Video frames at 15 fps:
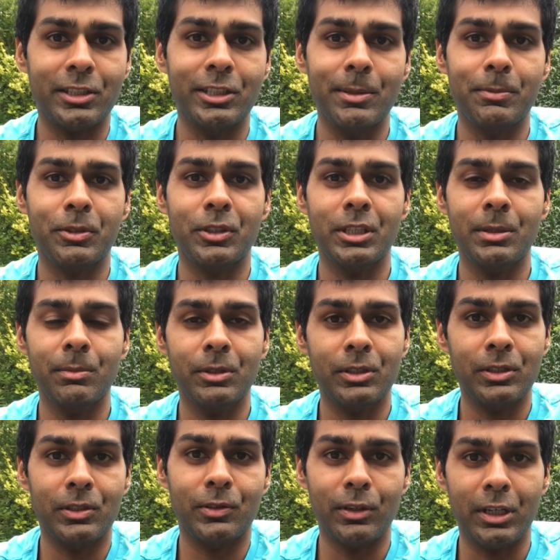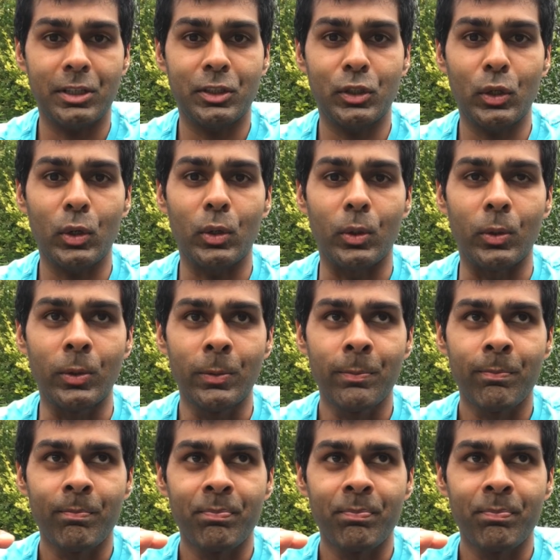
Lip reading: slipstream and a great tow,